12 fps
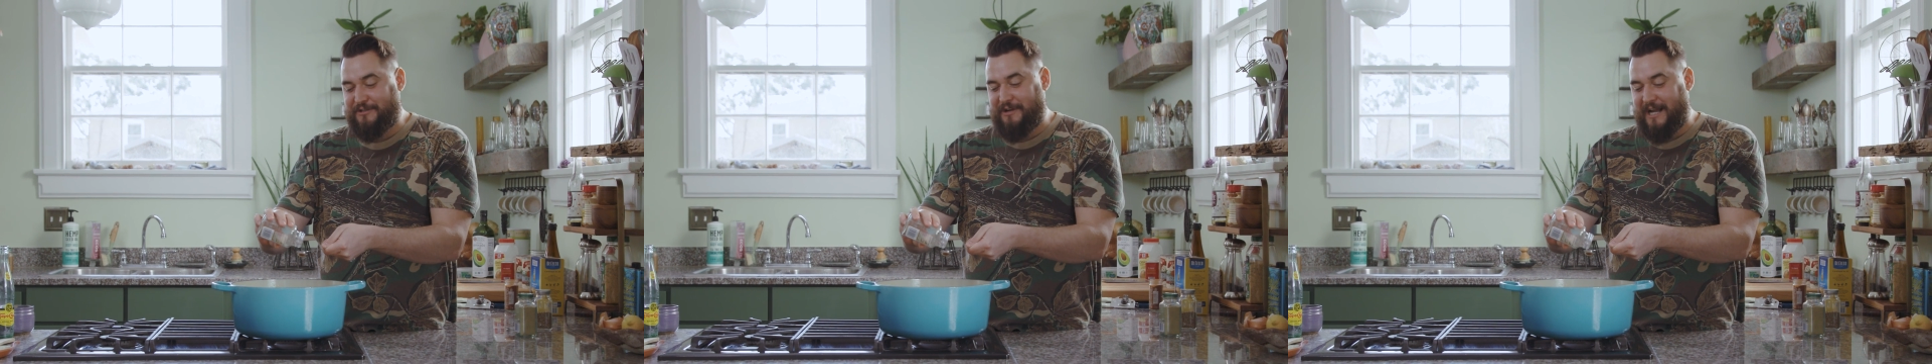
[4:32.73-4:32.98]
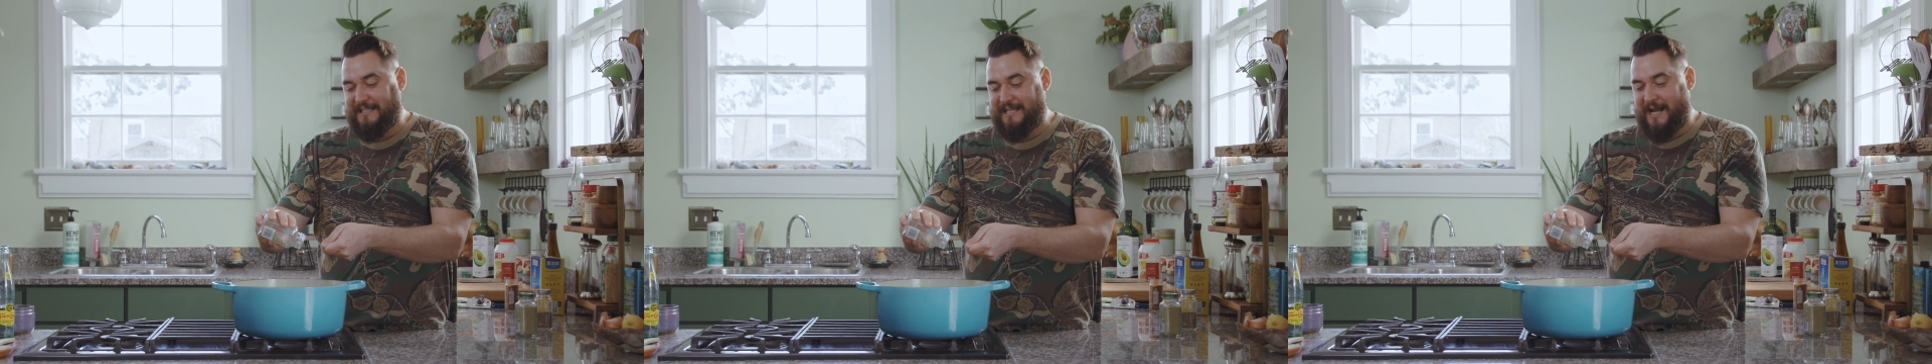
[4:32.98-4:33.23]
of
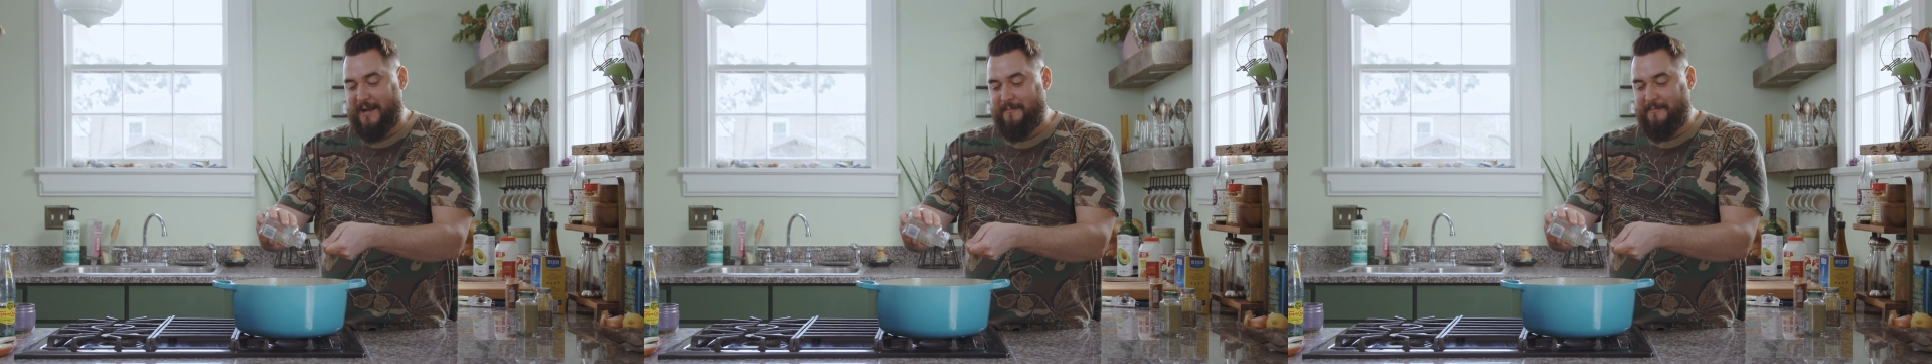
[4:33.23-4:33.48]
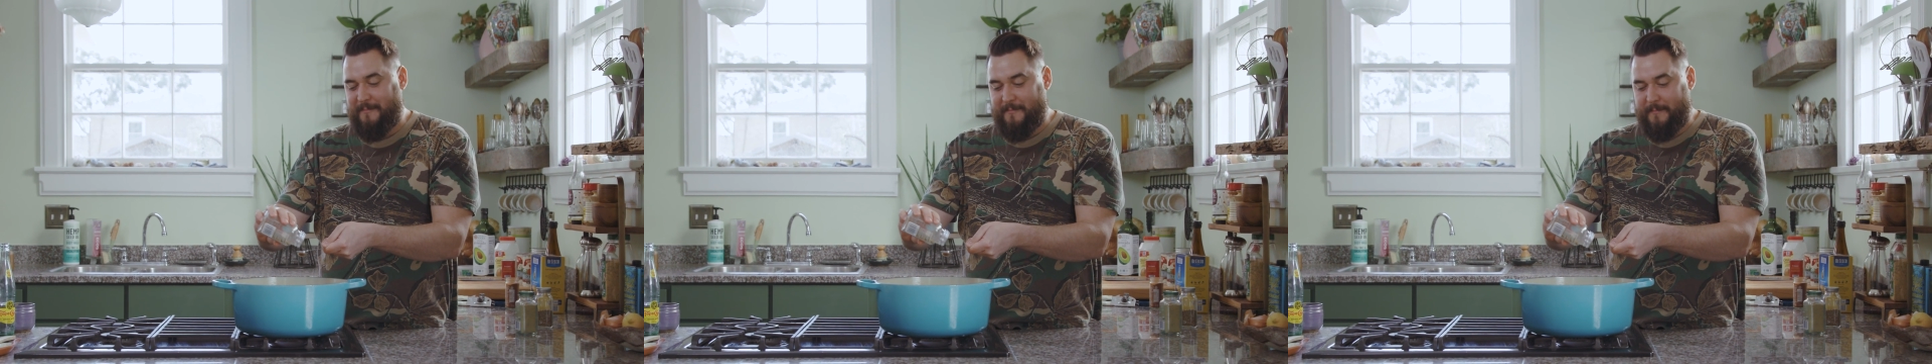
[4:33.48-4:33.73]
dried
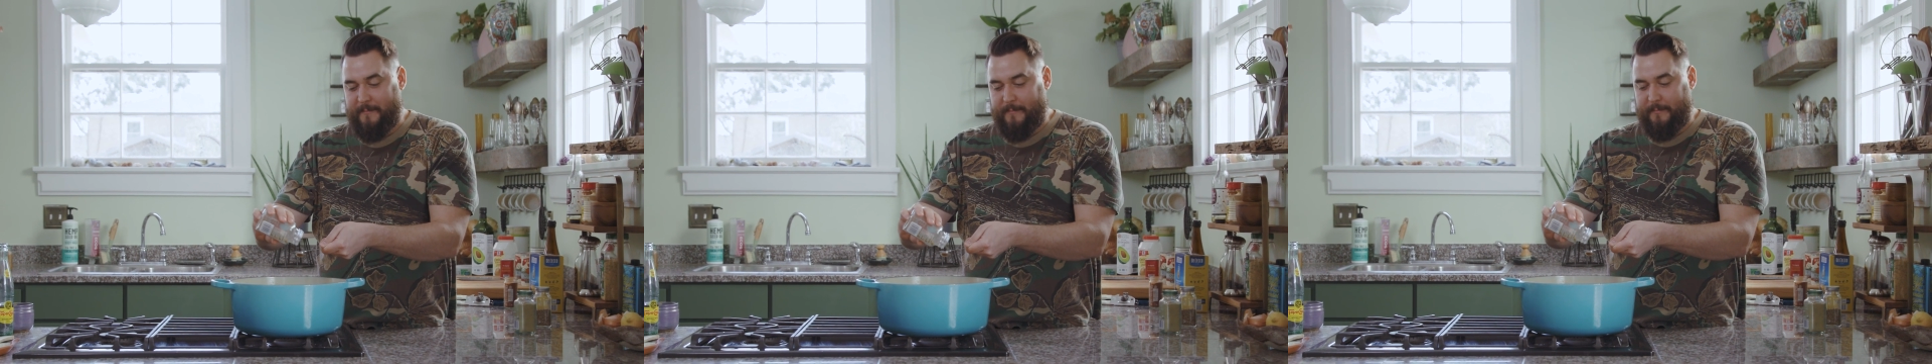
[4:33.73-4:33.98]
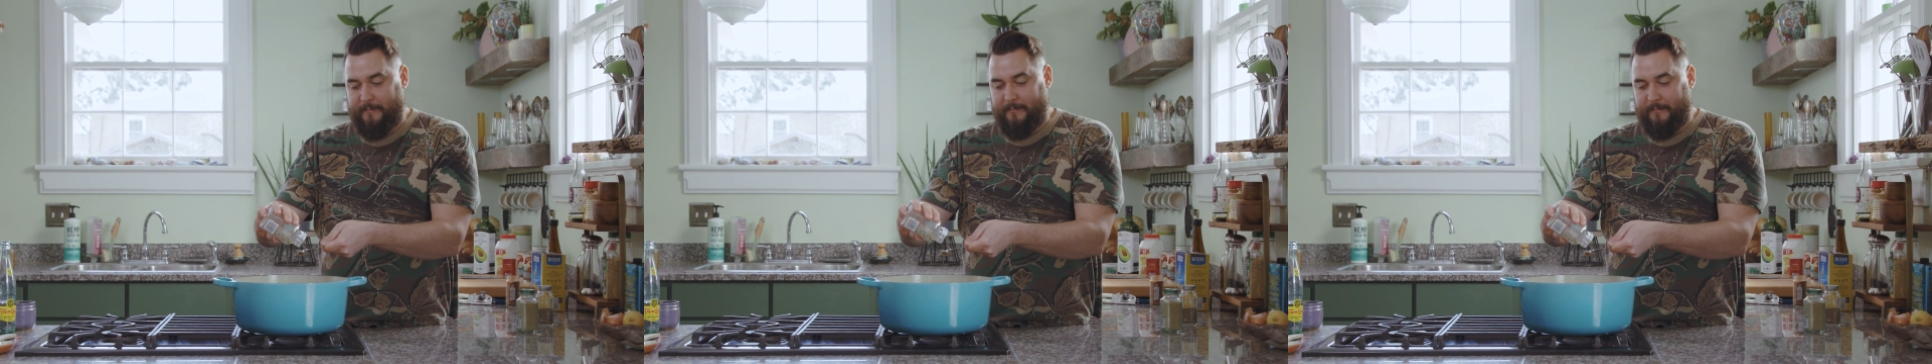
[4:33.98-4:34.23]
thyme,
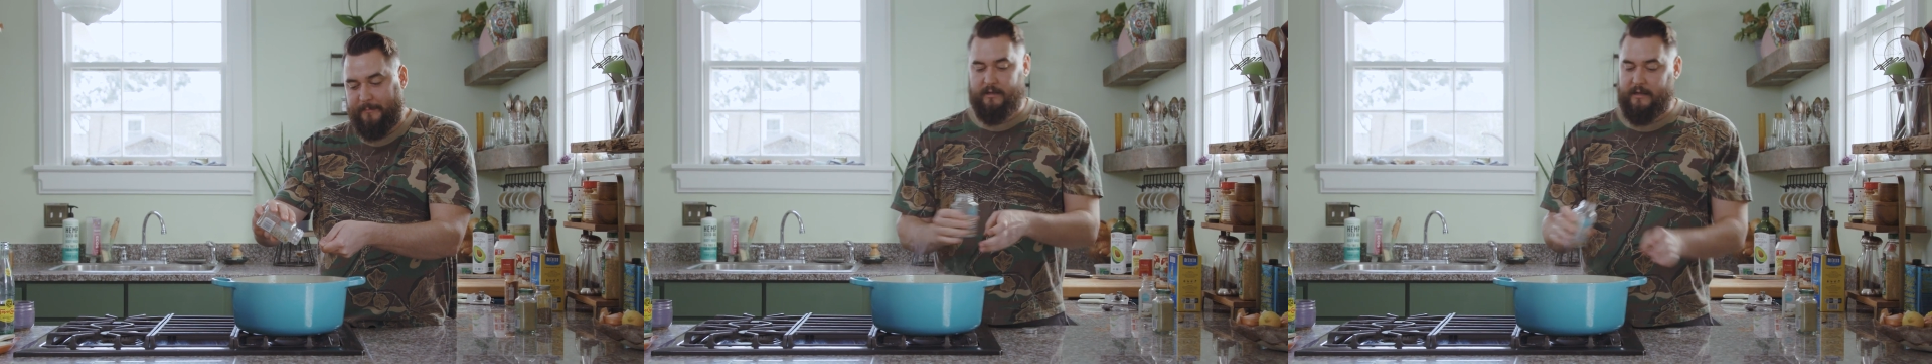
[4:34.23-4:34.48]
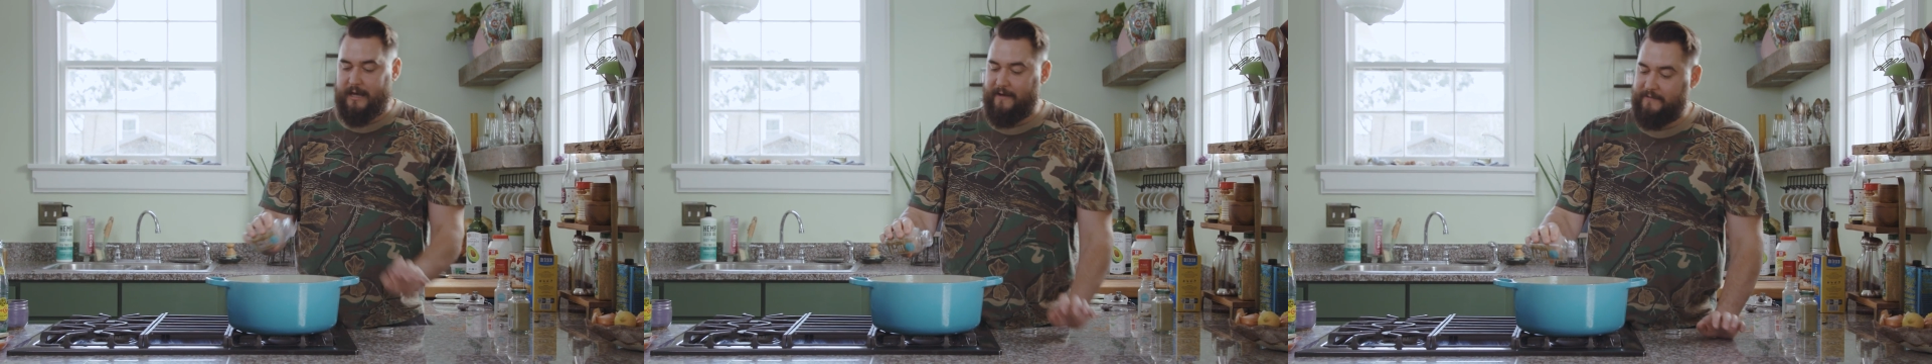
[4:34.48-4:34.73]

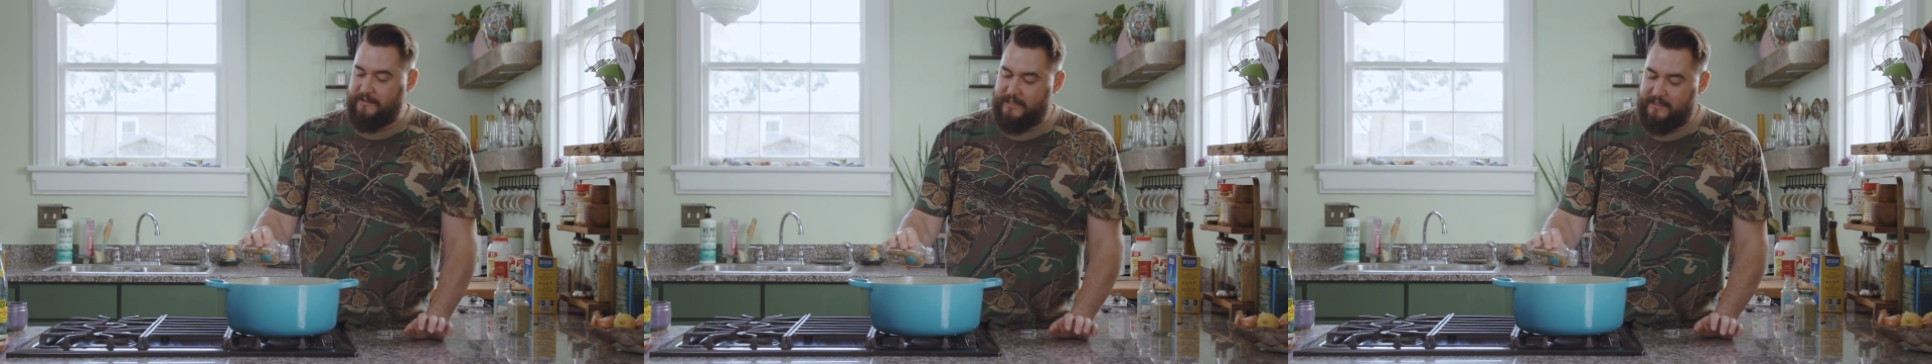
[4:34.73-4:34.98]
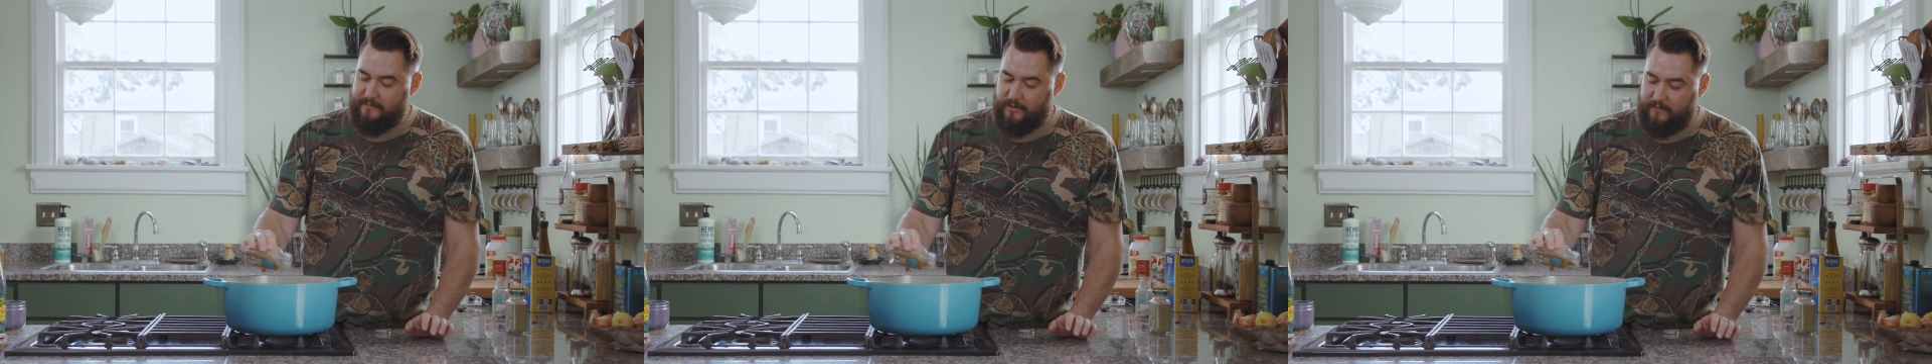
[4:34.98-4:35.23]
1/2
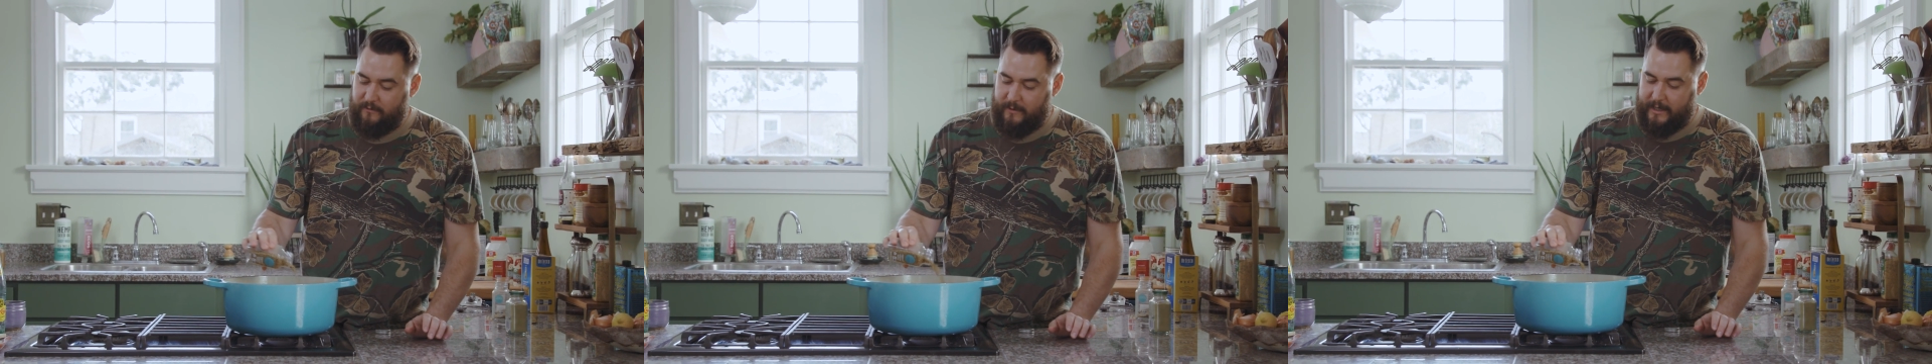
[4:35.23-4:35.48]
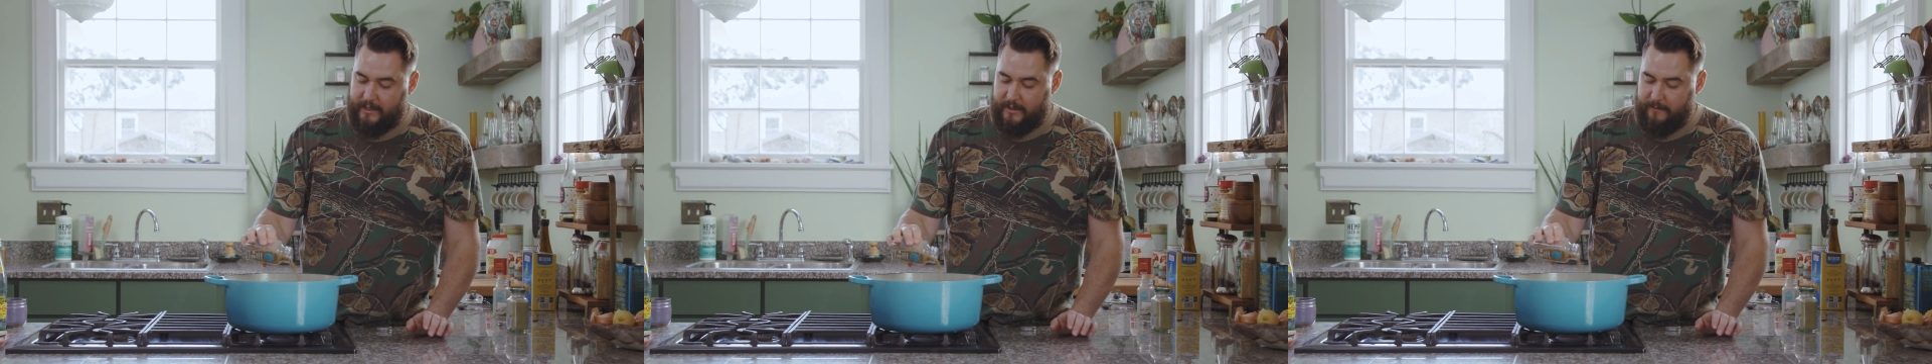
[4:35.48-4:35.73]
teaspoon of
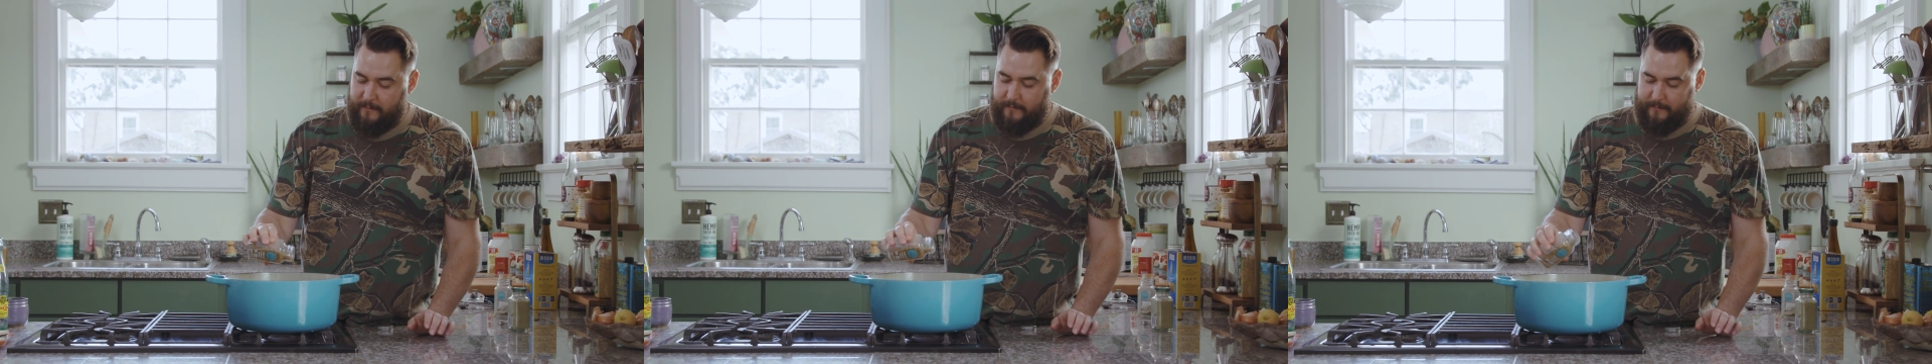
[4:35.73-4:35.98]
oregano,